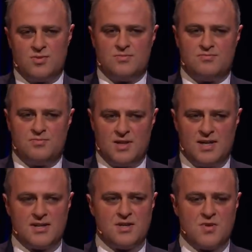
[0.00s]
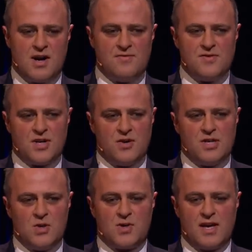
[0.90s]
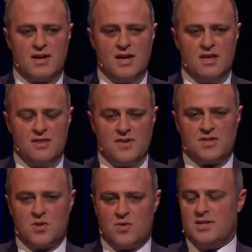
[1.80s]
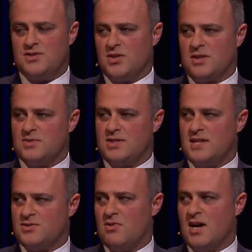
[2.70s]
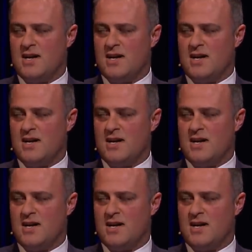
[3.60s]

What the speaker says: Well, politely you are. If you go and look at the Victorian circumstance, right